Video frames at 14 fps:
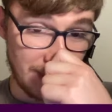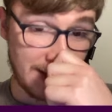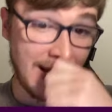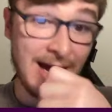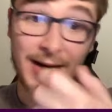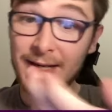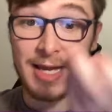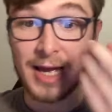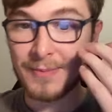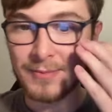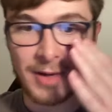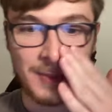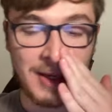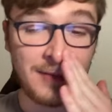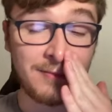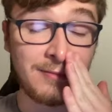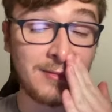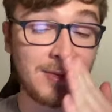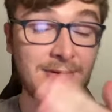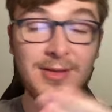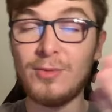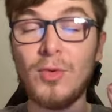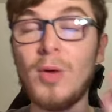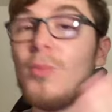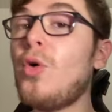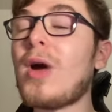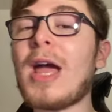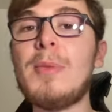And Haaland, yeah, I mean, what
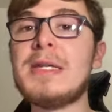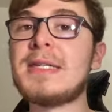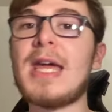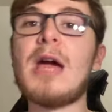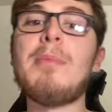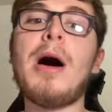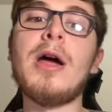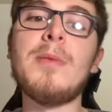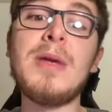more can we say about him?